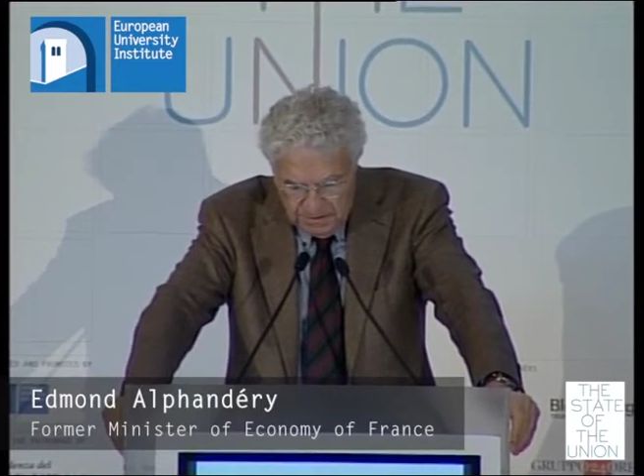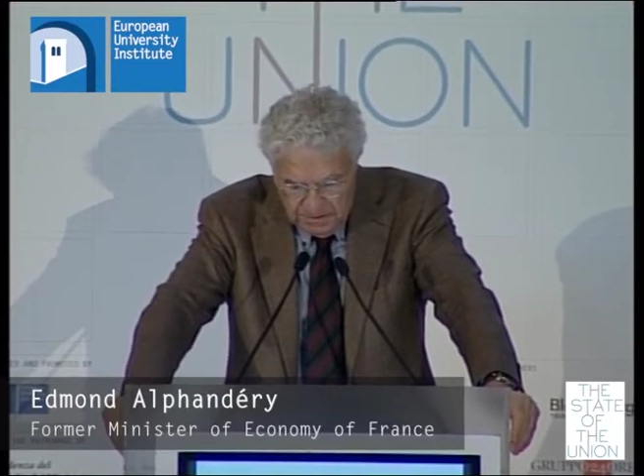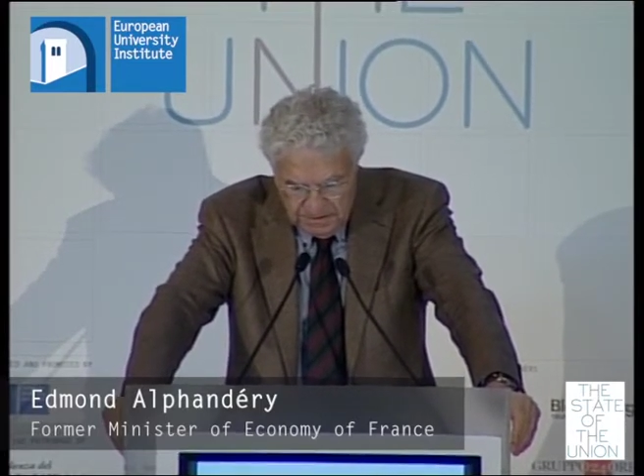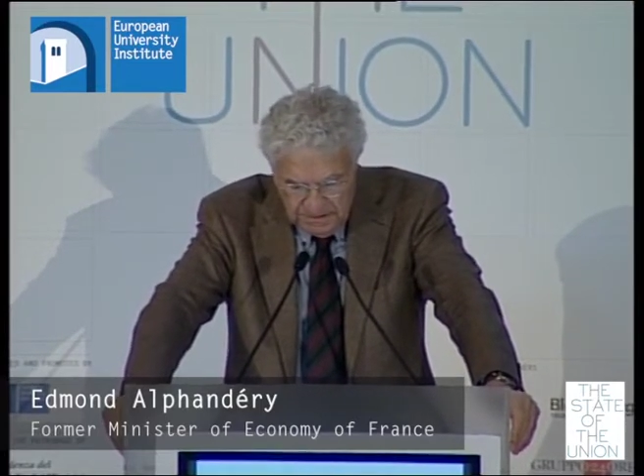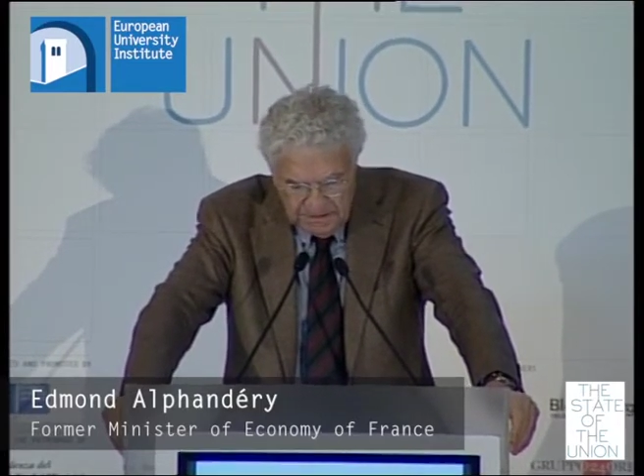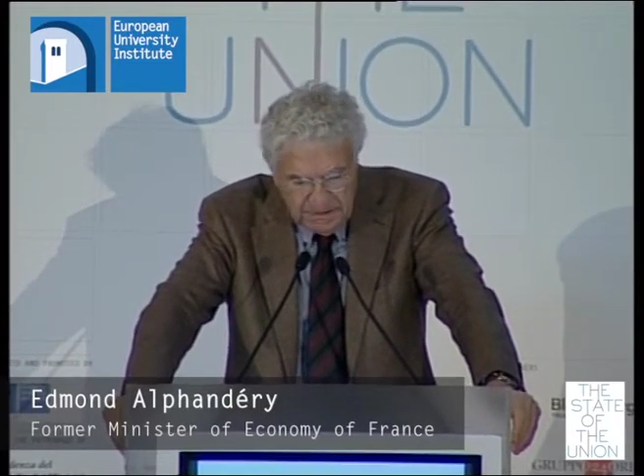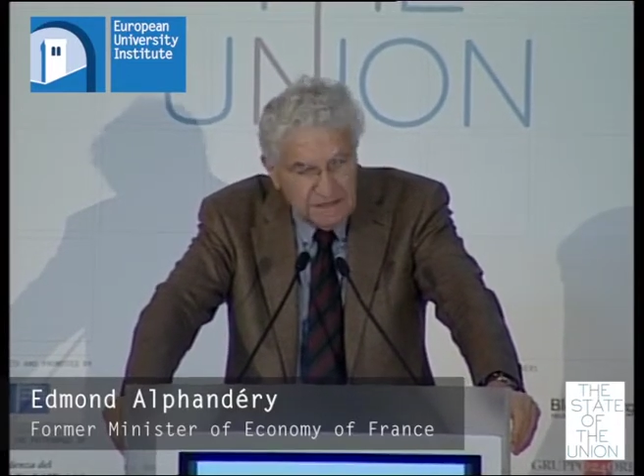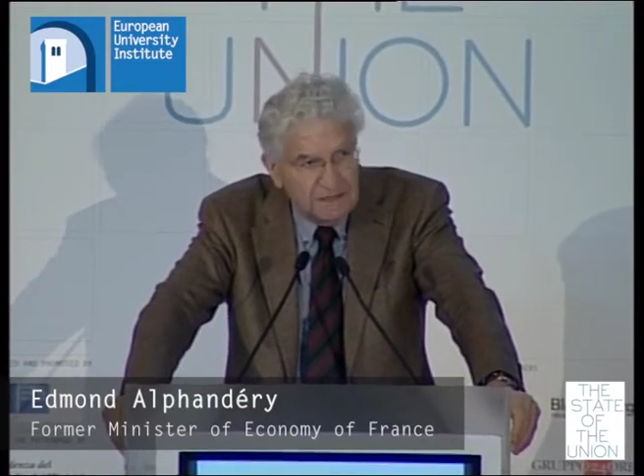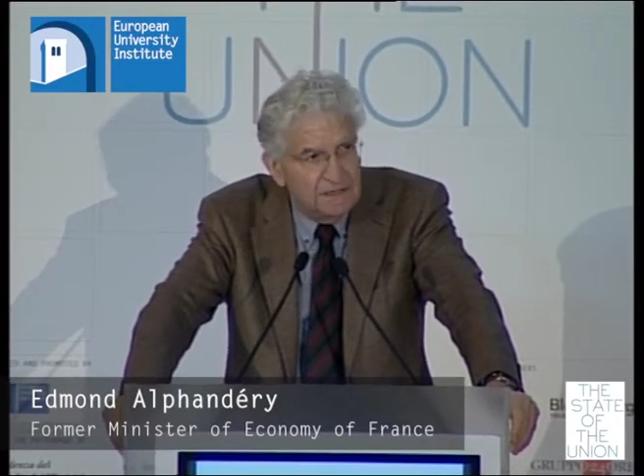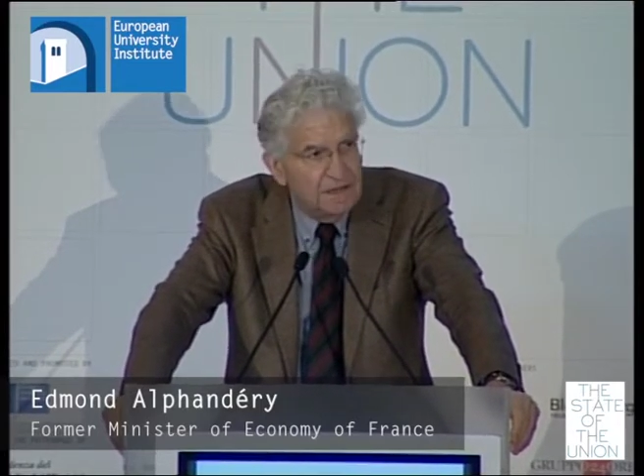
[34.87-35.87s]
since
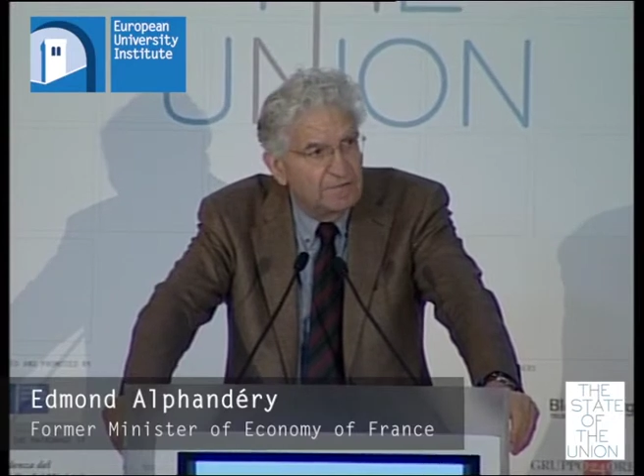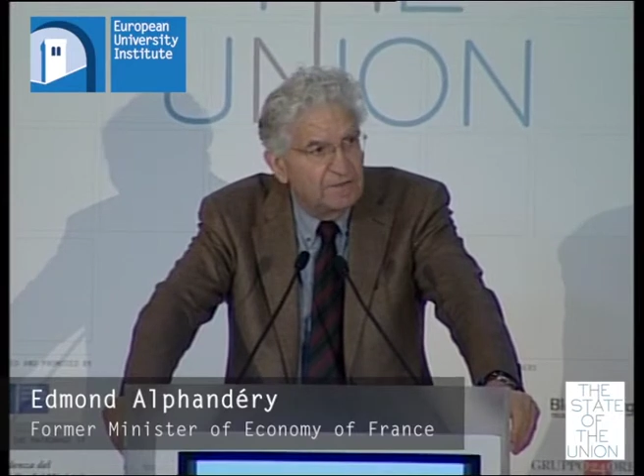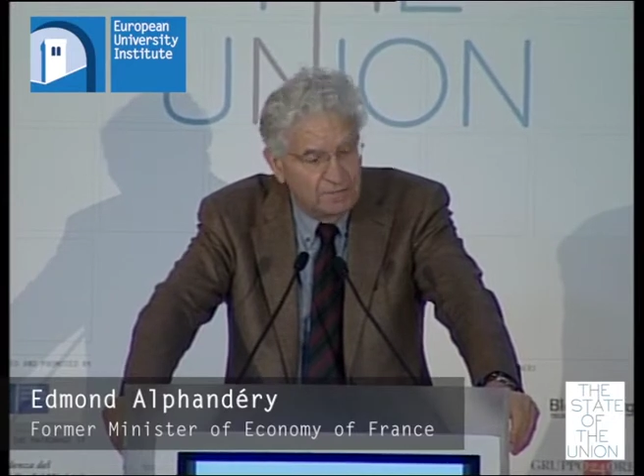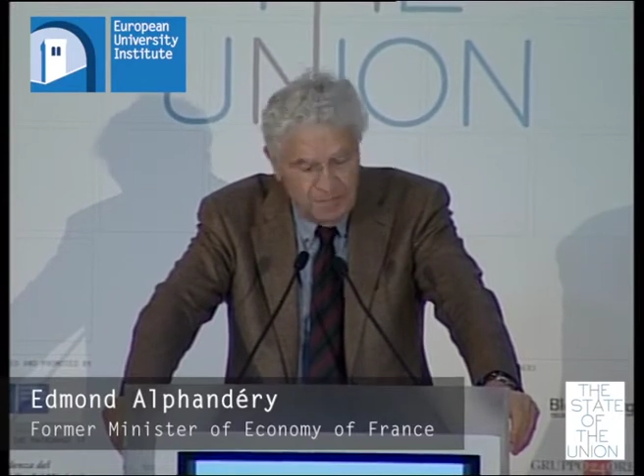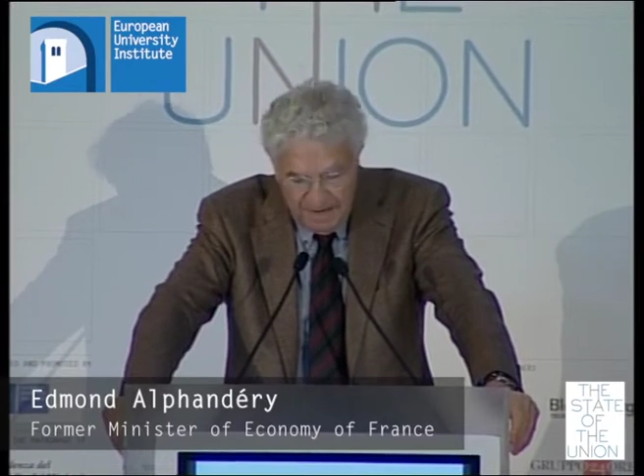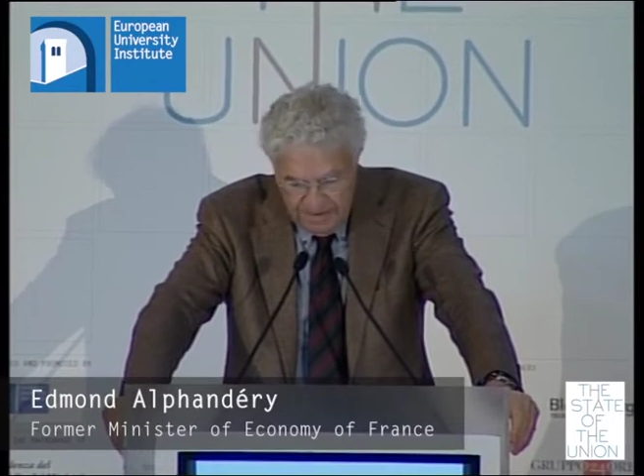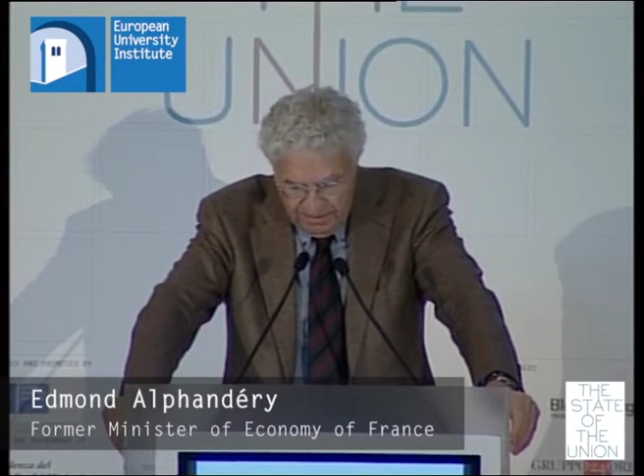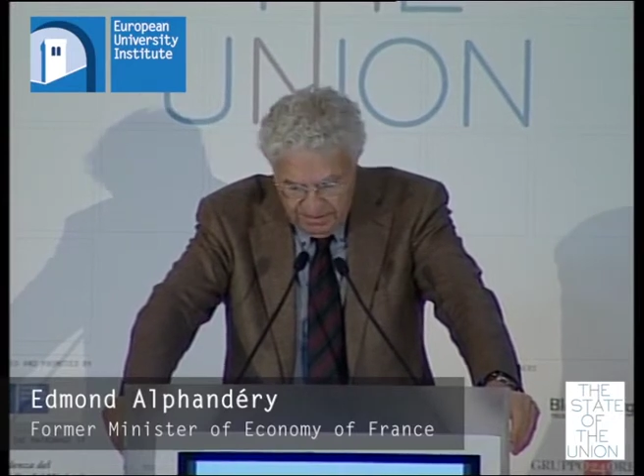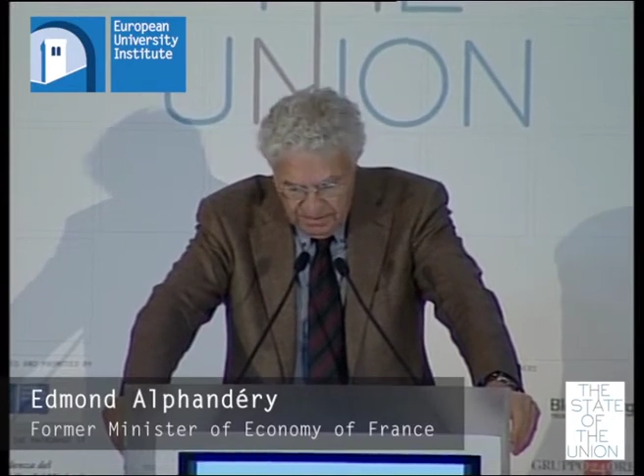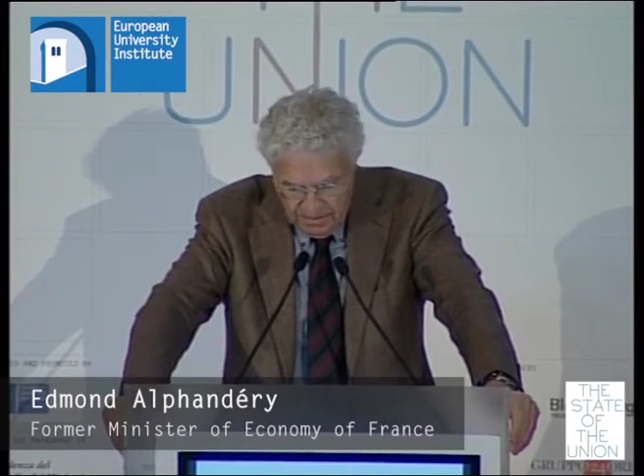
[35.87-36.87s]
in the
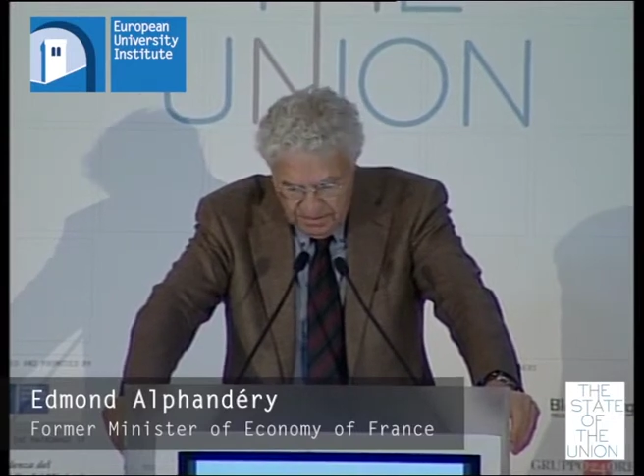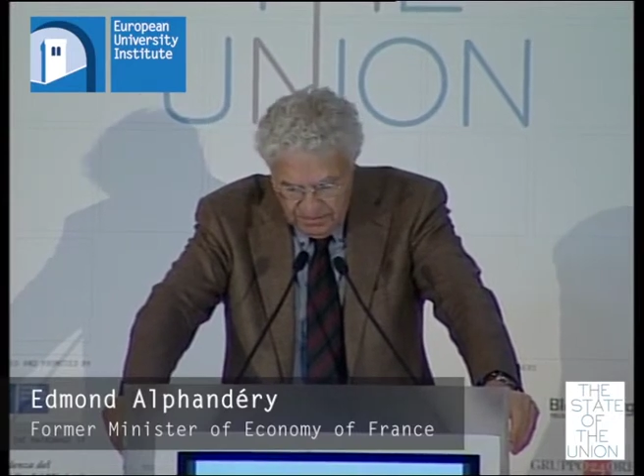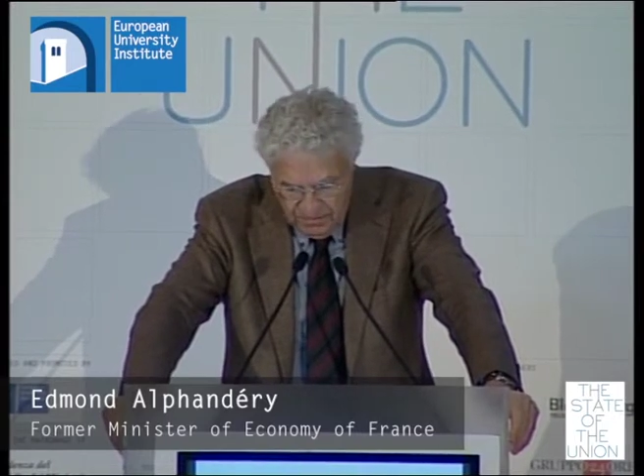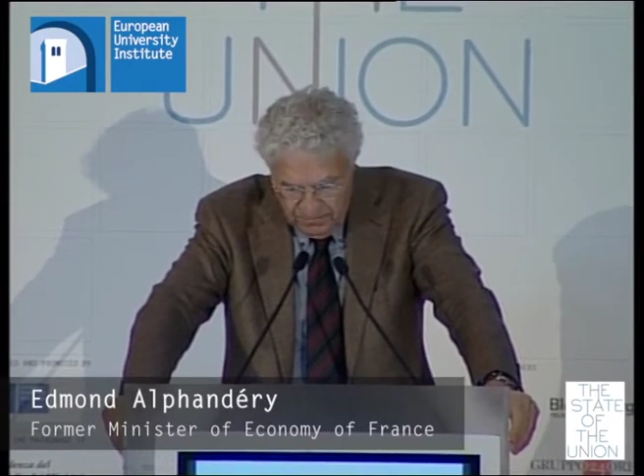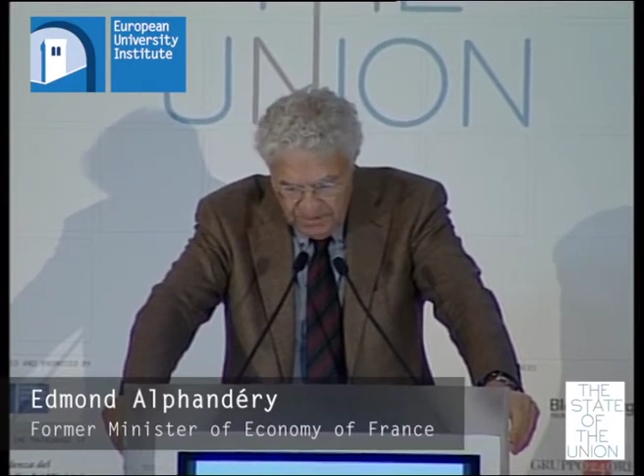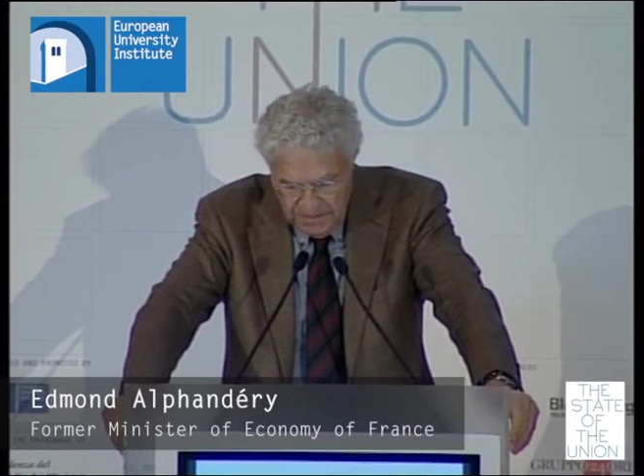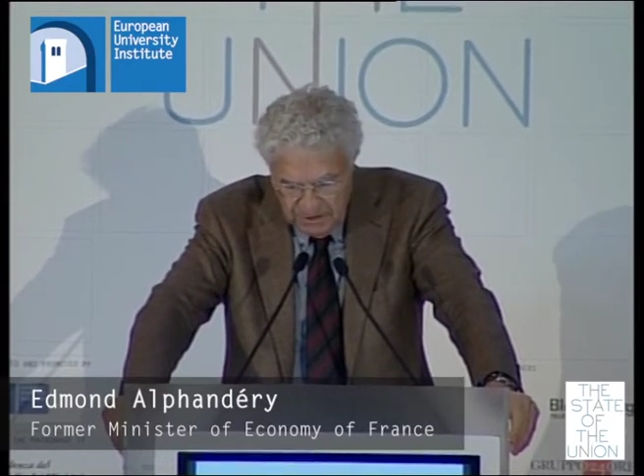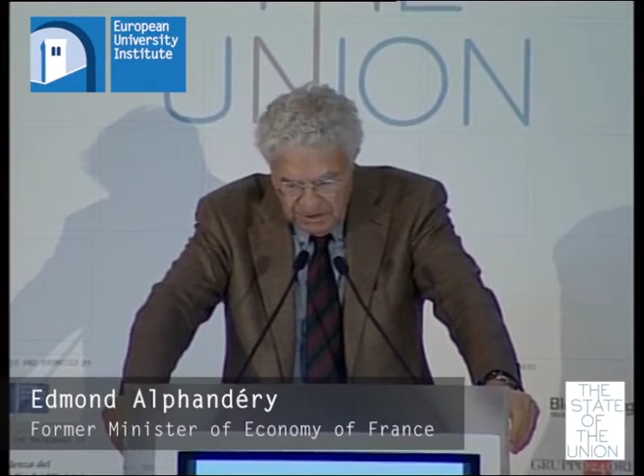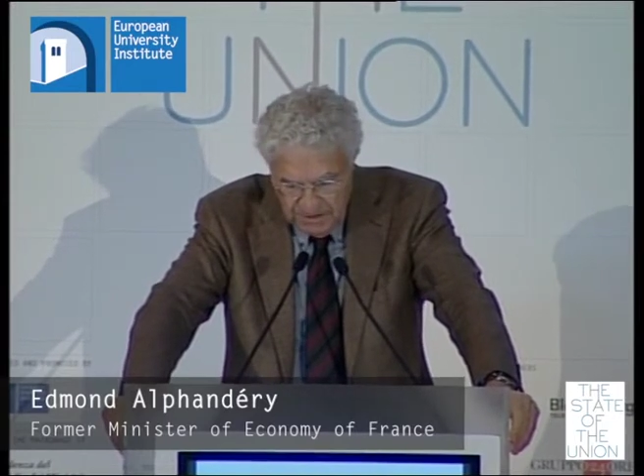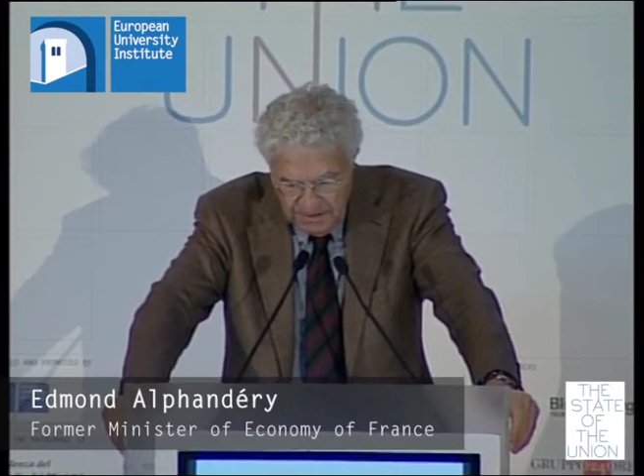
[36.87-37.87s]
aftermath of the
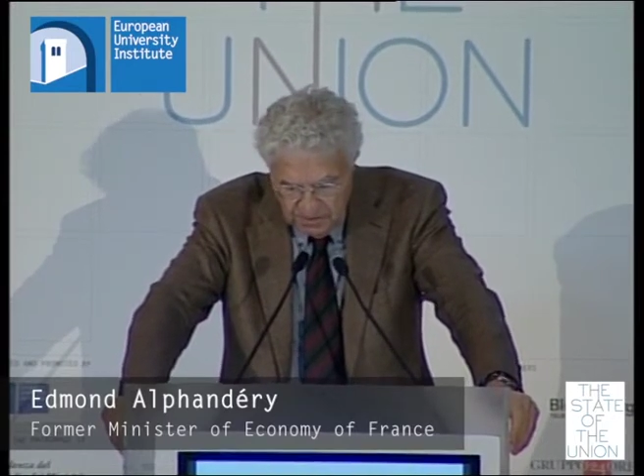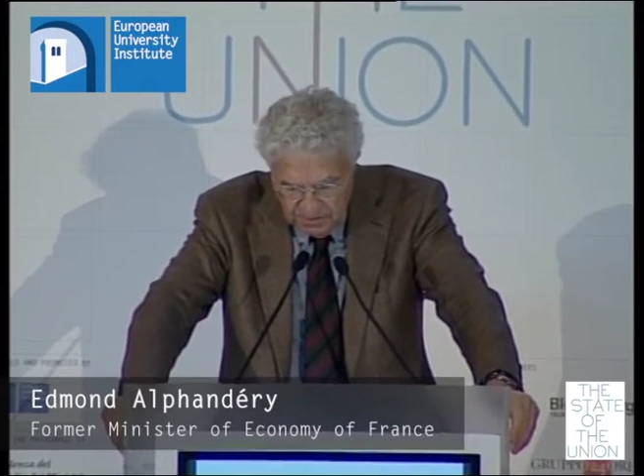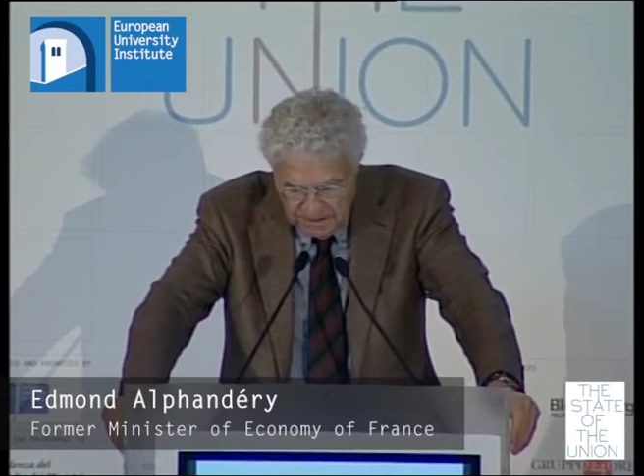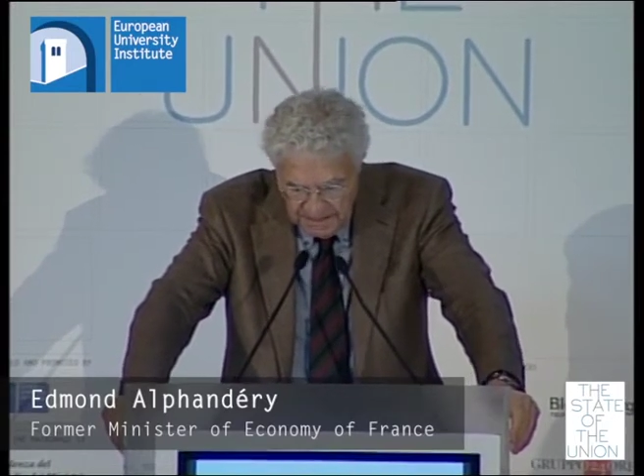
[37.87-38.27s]
French and the Greek